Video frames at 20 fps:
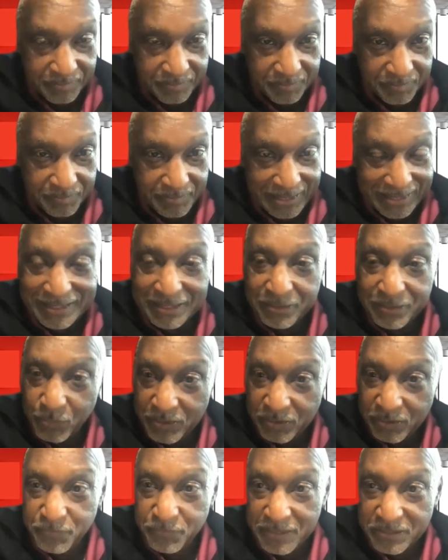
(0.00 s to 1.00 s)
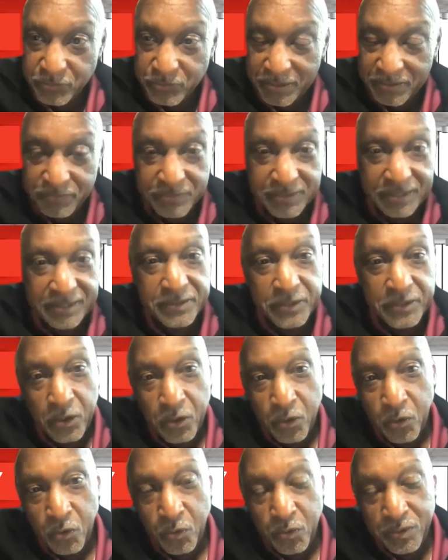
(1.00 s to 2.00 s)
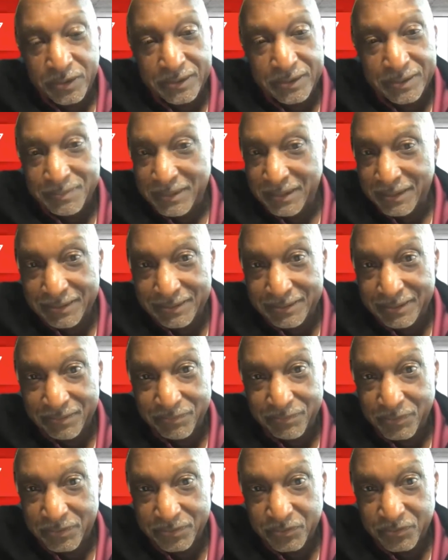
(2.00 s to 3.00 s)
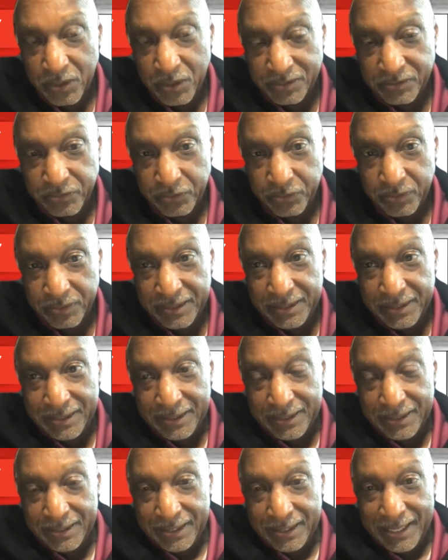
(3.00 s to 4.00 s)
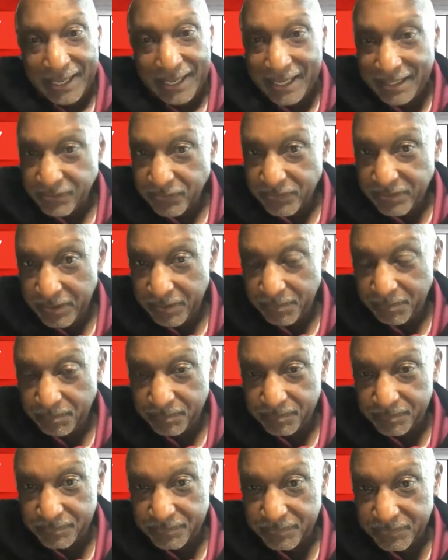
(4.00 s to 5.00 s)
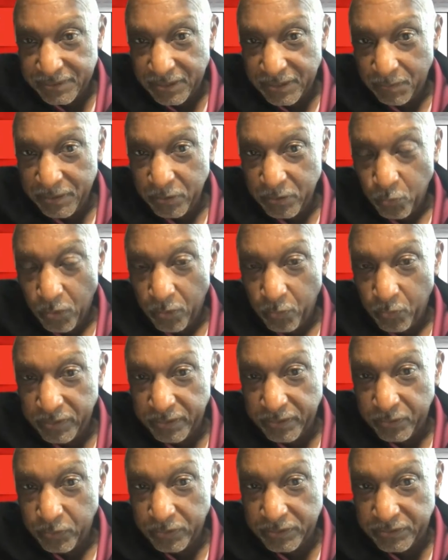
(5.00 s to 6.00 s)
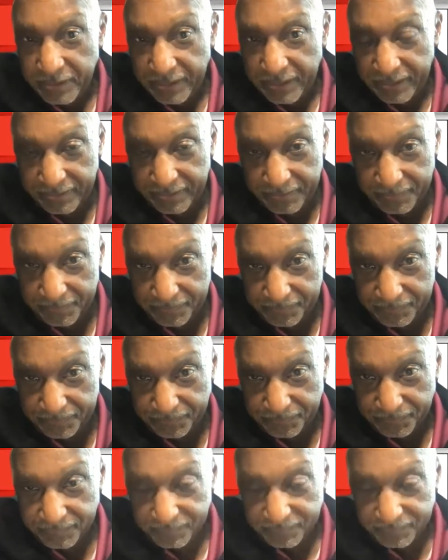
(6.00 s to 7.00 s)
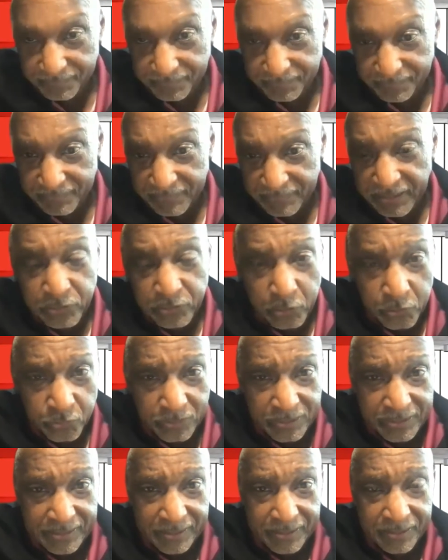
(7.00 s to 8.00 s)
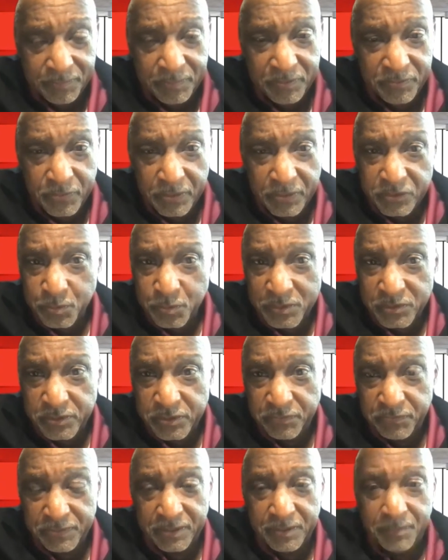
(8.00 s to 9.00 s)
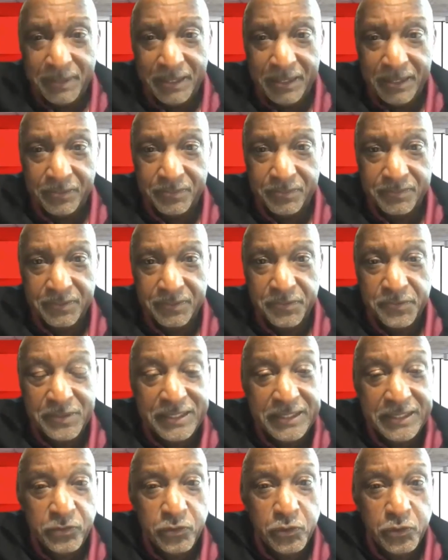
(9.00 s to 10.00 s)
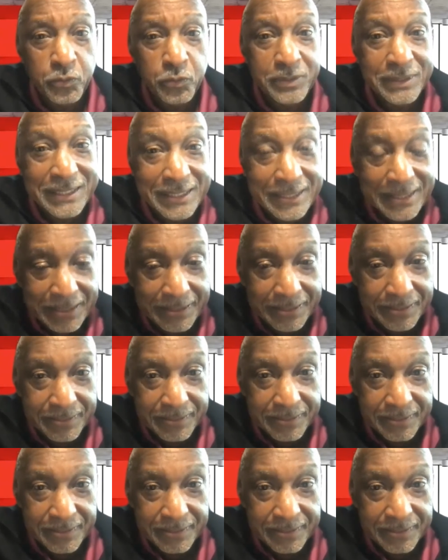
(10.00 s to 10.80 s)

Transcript: But I get real frustrated if they say no, and I'm not going to ever talk to you. Ask them, tell me what it would take. And usually they're going to be very specific about the things you need